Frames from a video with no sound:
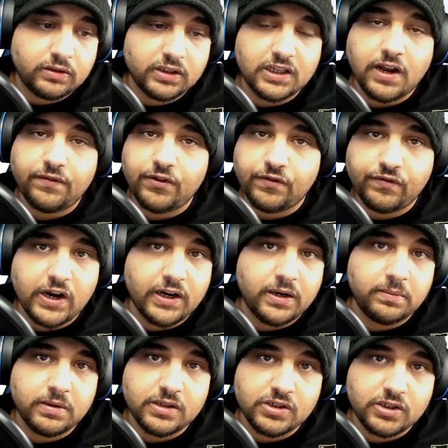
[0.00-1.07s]
just have your
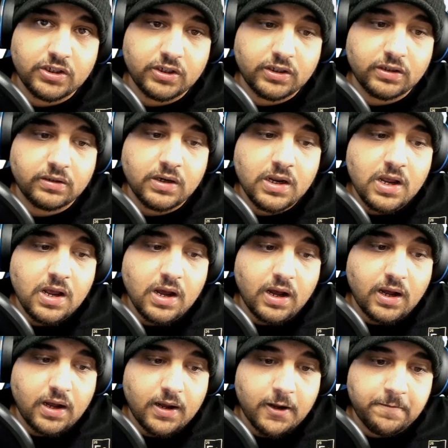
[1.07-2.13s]
vitamins, your
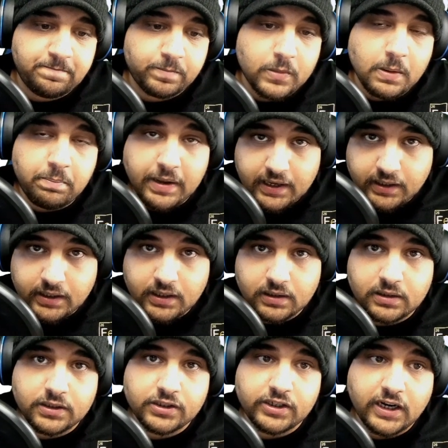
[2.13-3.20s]
um,
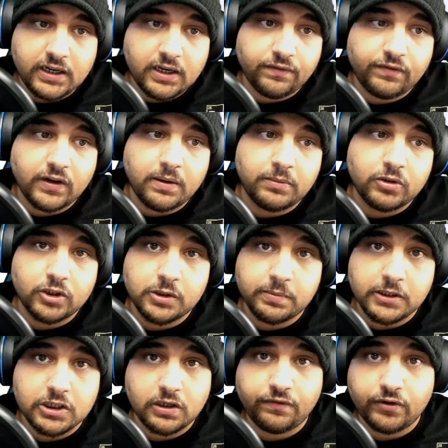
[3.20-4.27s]
painkillers, your anti-inflammatory,
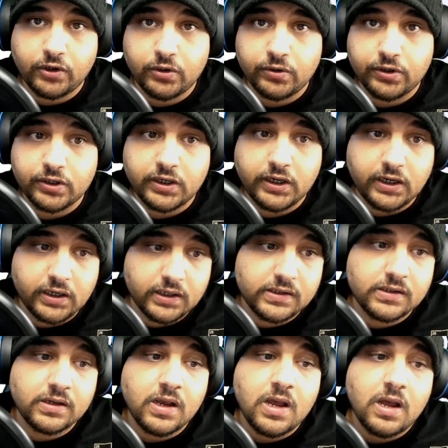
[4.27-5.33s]
especially for you, your kids,